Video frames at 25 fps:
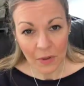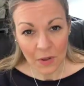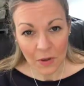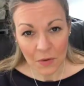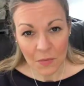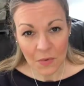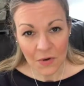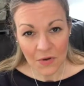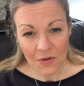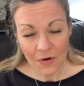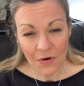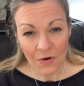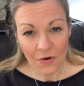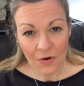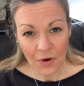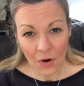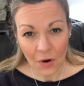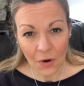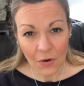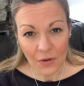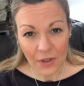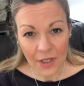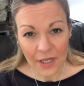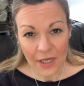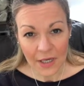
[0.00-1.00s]
along with her
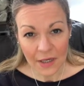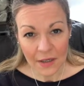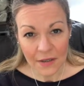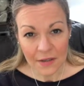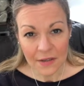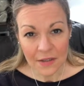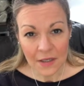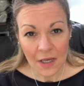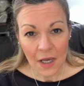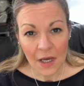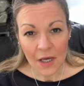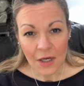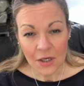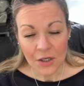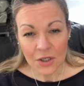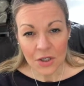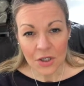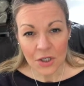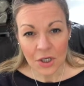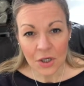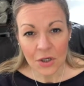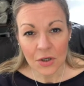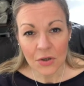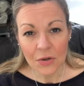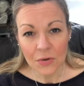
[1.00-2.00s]
colleagues,
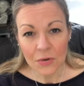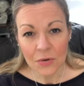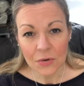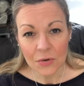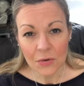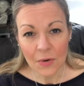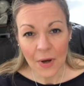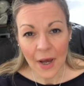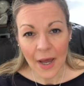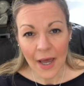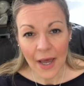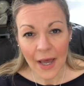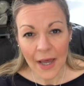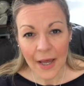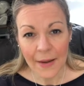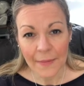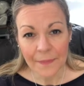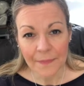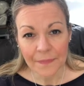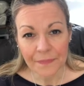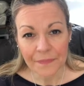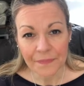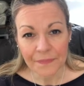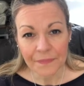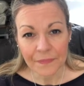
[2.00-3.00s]
to
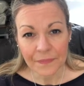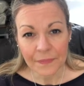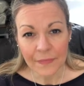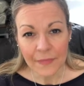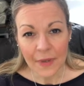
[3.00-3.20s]
um,